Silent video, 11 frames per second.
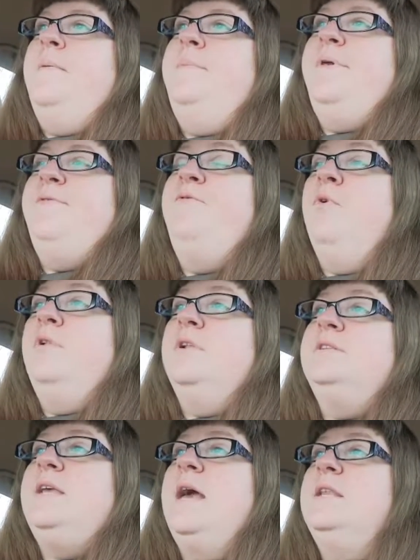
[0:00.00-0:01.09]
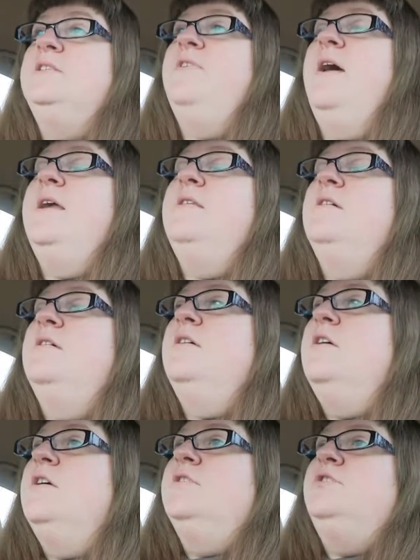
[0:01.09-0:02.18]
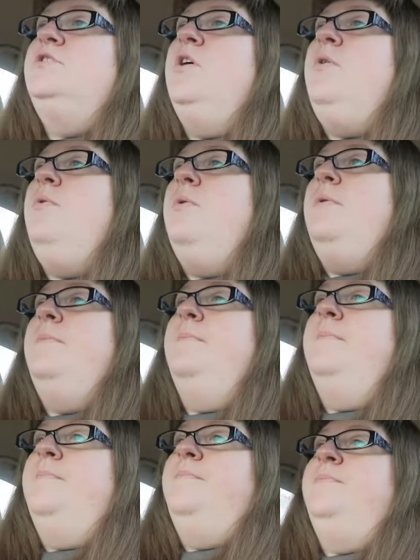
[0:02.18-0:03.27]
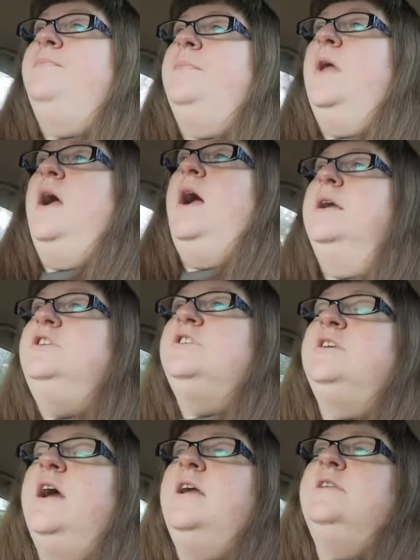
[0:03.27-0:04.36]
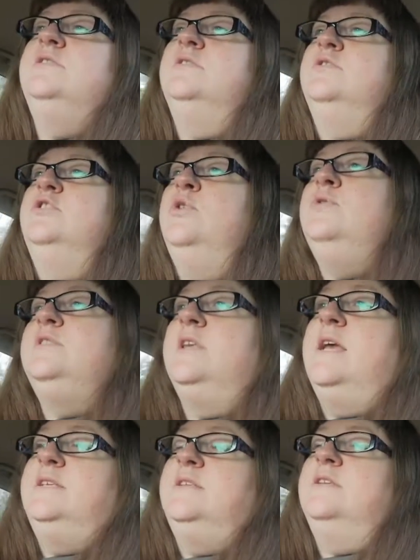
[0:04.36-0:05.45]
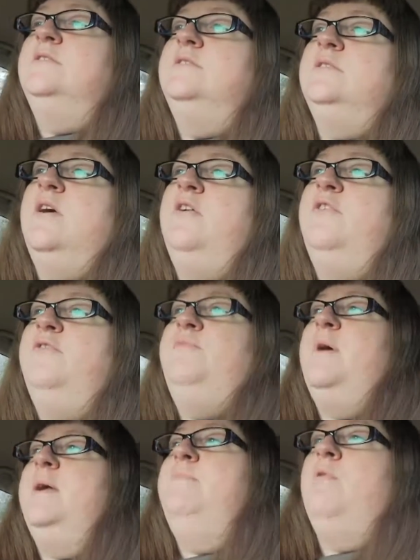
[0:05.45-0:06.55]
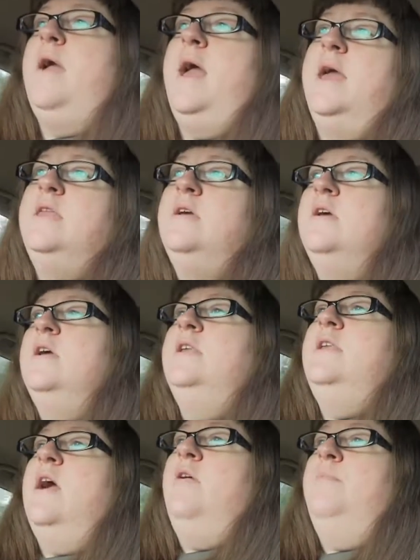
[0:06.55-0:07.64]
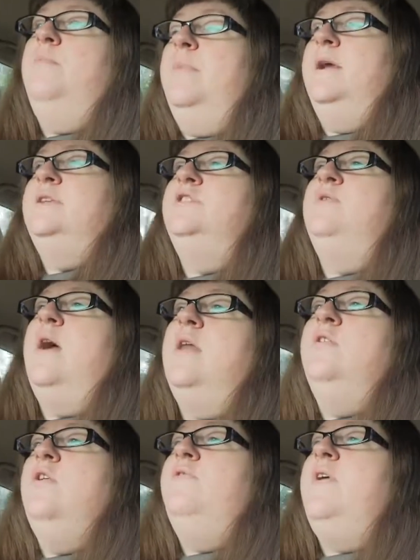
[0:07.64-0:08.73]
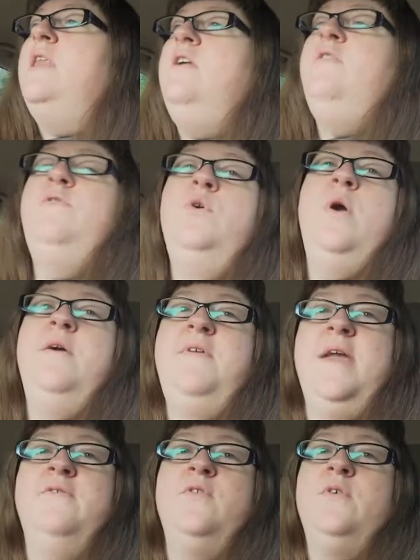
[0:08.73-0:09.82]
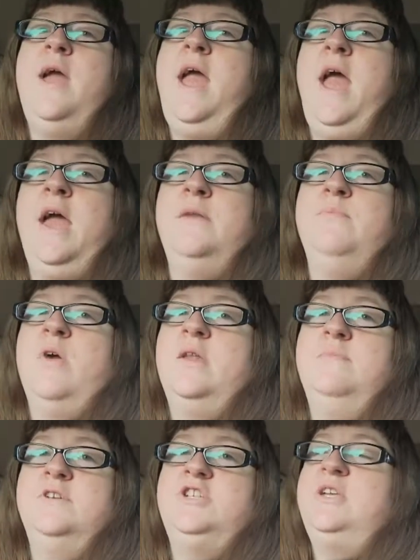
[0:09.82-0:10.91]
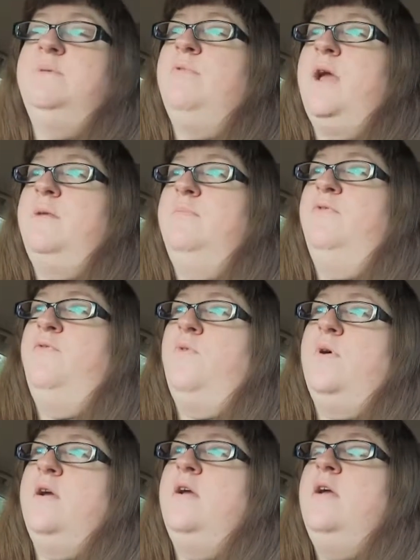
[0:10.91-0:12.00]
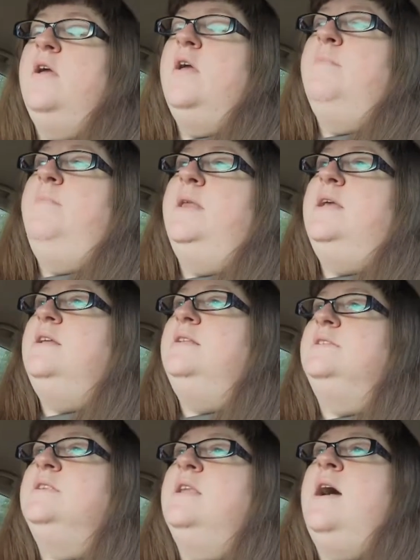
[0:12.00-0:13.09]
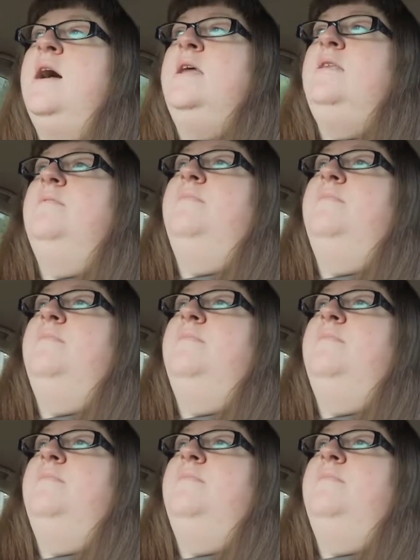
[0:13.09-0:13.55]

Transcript: be full and satisfied. So I just cut 2 slices of my bread. Now, mind you, I don't know if any of you have ever had bread machine bread before, but it's not